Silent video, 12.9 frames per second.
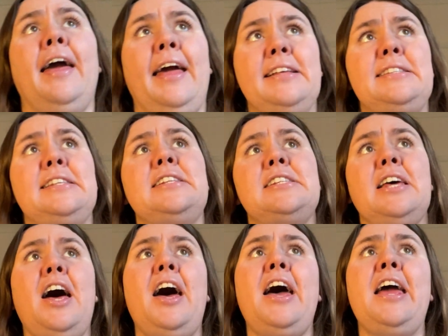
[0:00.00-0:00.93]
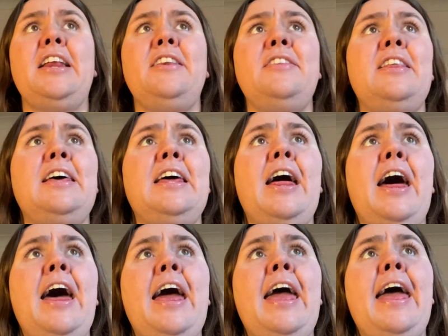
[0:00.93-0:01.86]
It's the time that
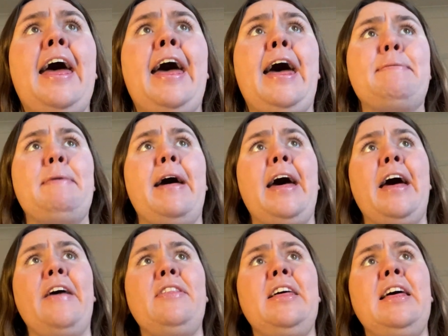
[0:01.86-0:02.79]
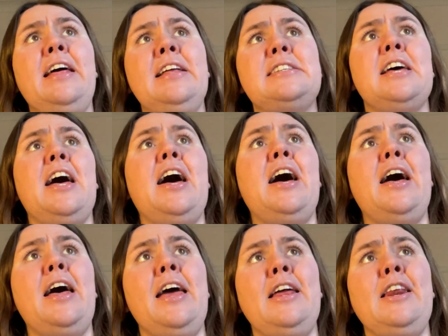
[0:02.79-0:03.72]
I am and the
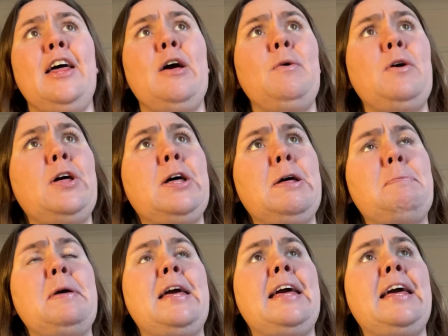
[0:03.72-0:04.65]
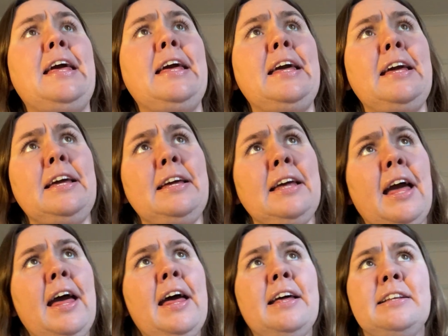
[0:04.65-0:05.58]
time I will be,
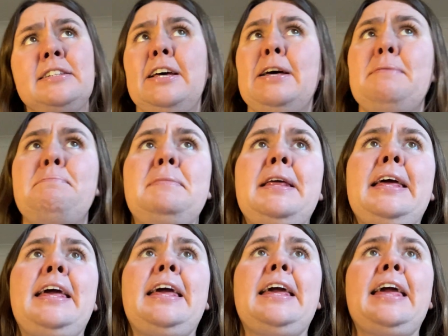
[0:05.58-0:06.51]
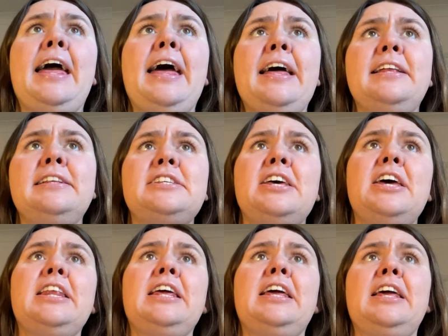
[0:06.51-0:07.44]
tumbling and
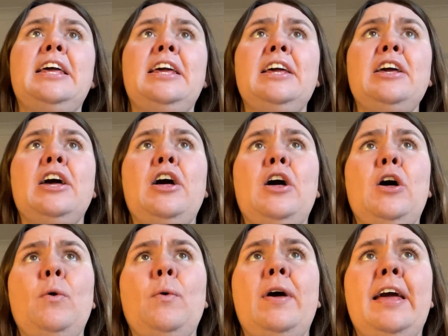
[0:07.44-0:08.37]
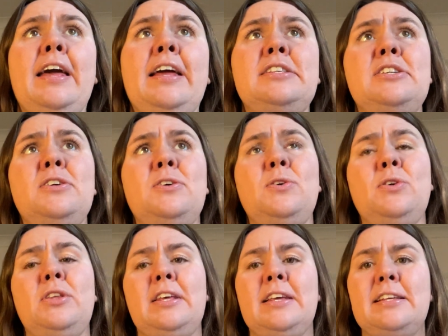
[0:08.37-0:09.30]
turning away to
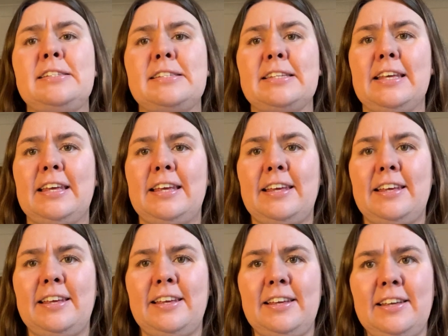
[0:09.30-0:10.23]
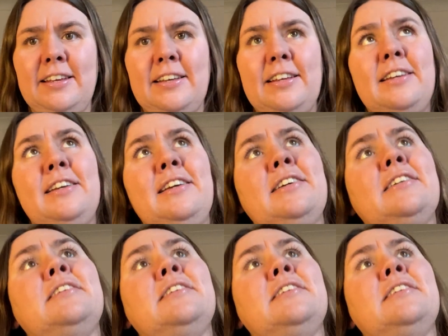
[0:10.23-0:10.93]
the sea.